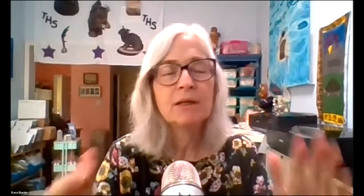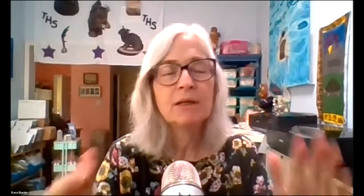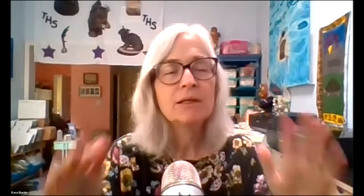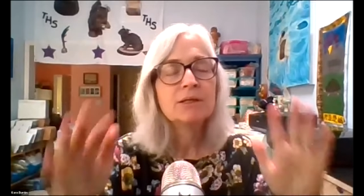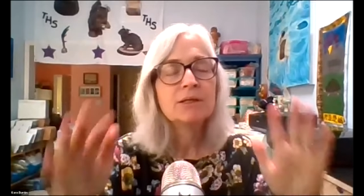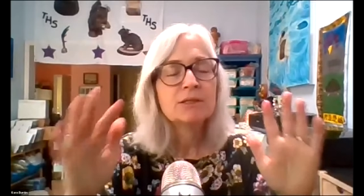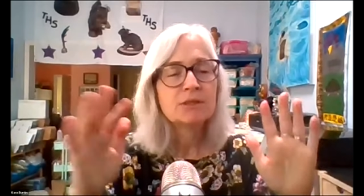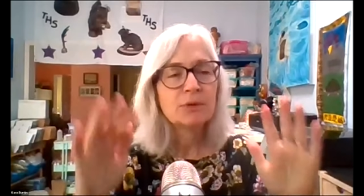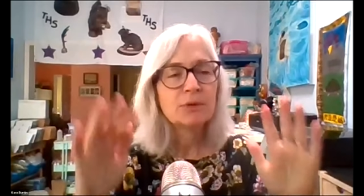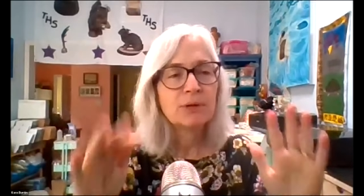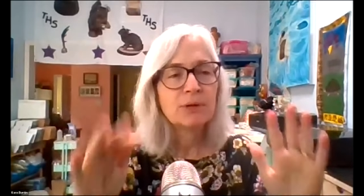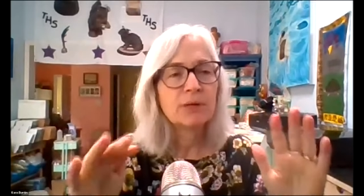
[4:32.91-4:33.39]

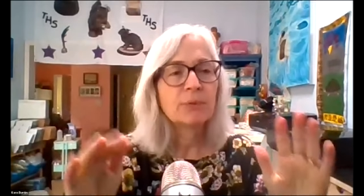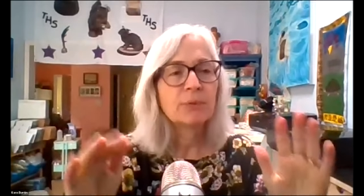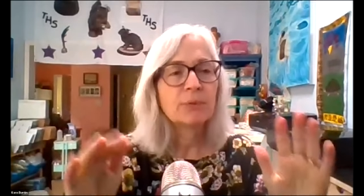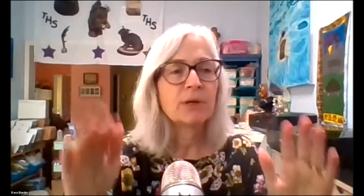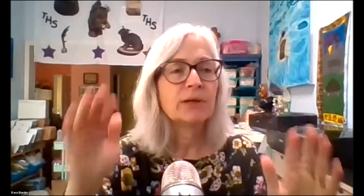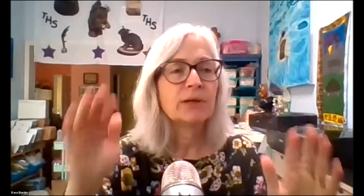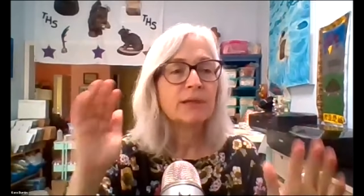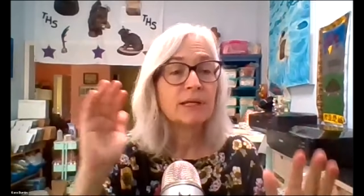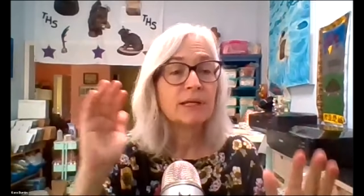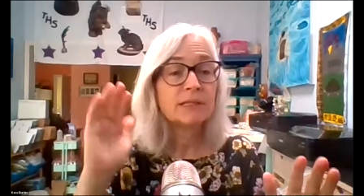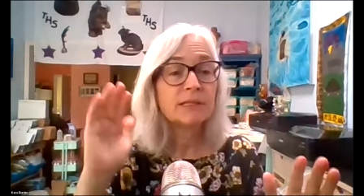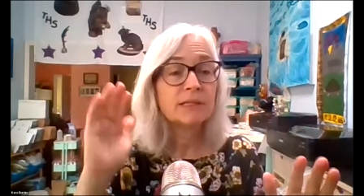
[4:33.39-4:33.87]
So,
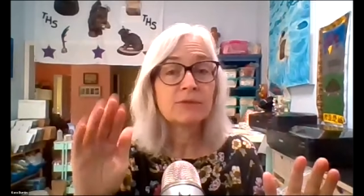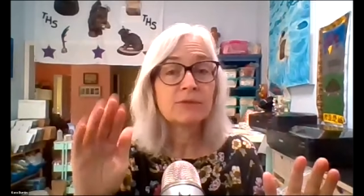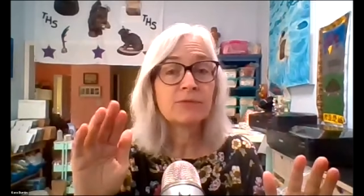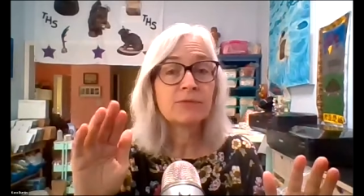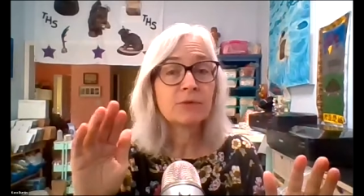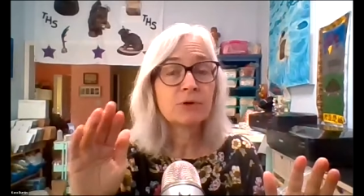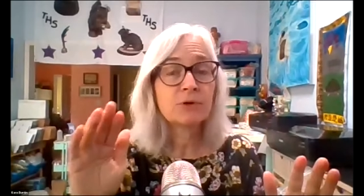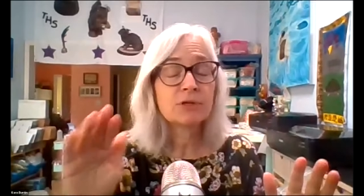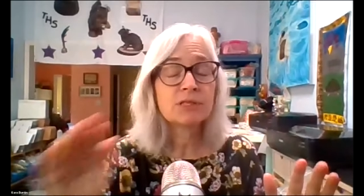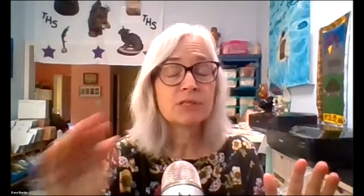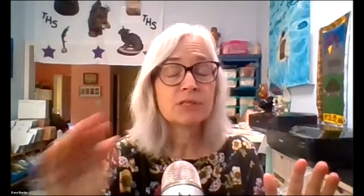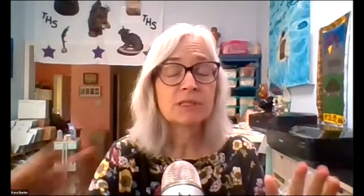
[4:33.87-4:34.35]
anyway, that's the
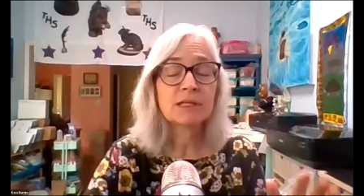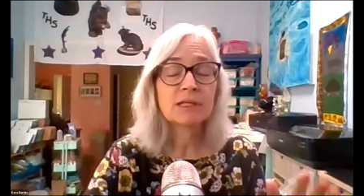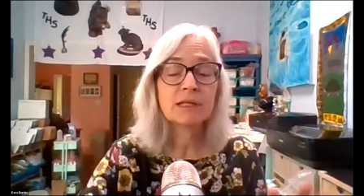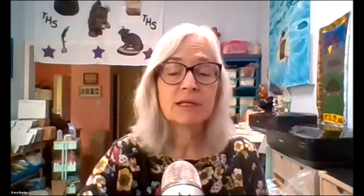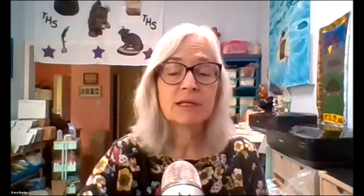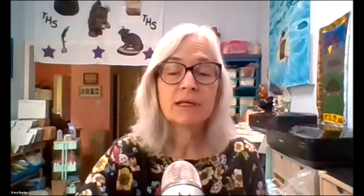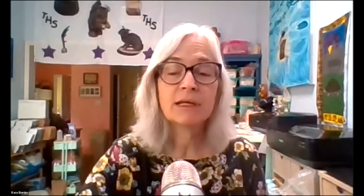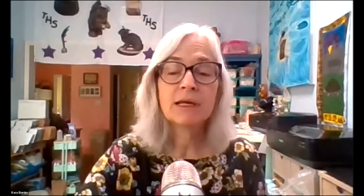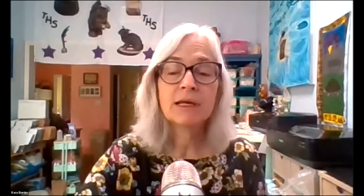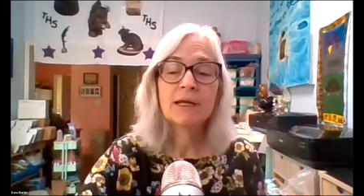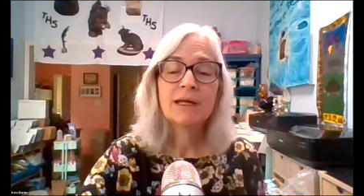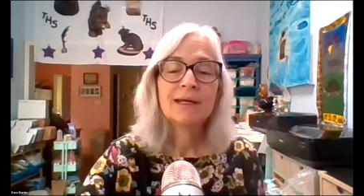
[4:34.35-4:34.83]
first
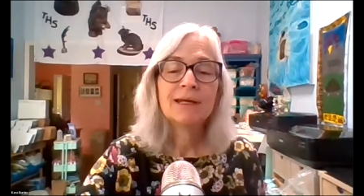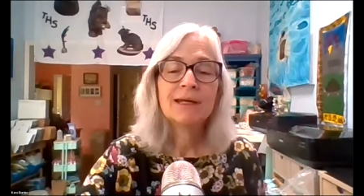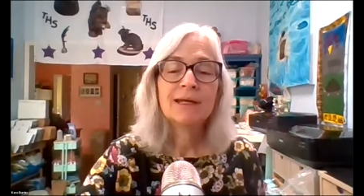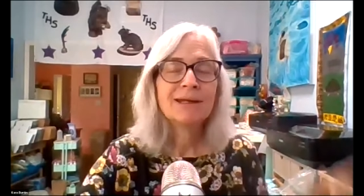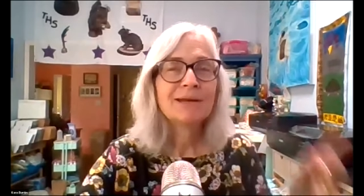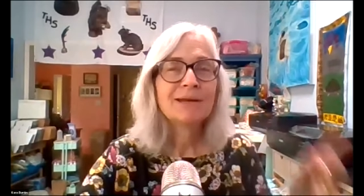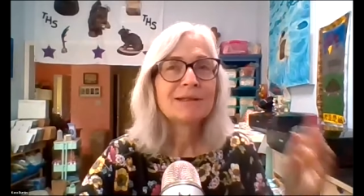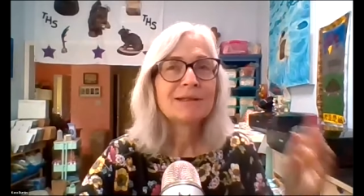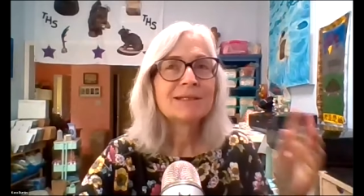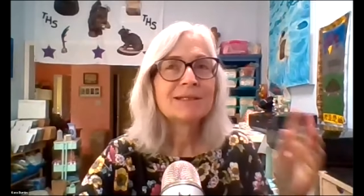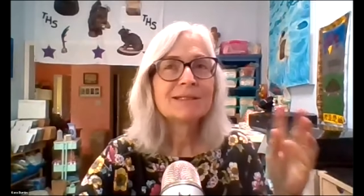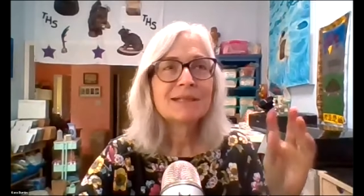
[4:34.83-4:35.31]
thing.
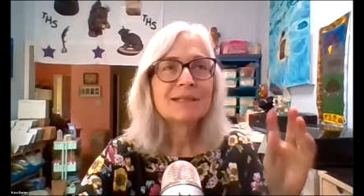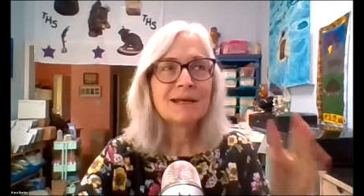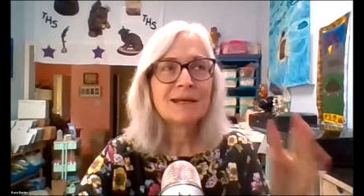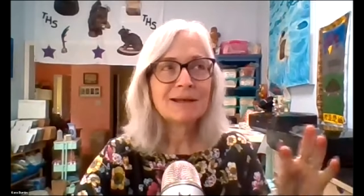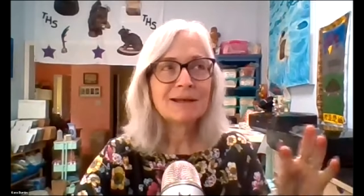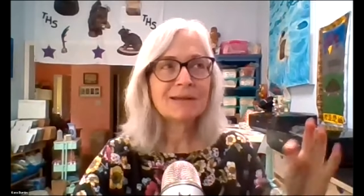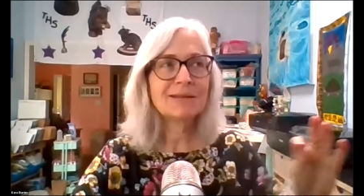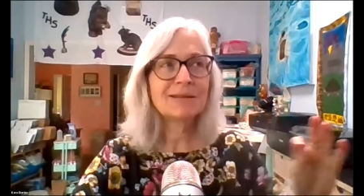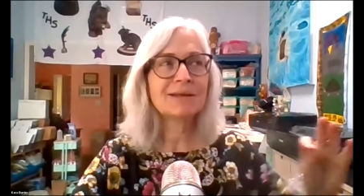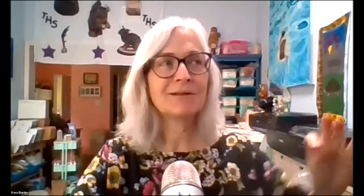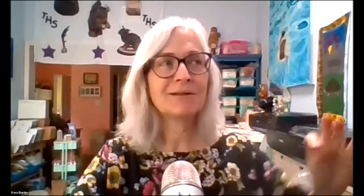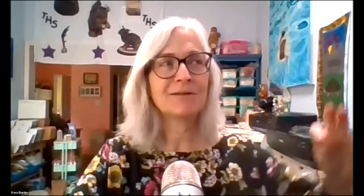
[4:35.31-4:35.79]
Now, the
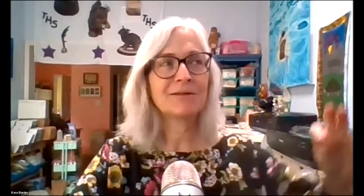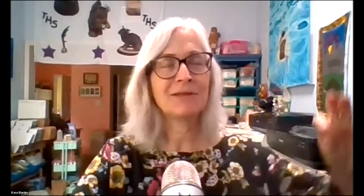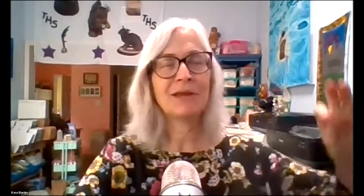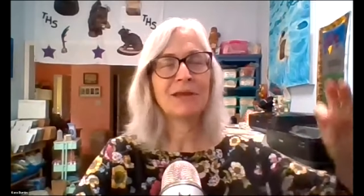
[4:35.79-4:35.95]
second thing that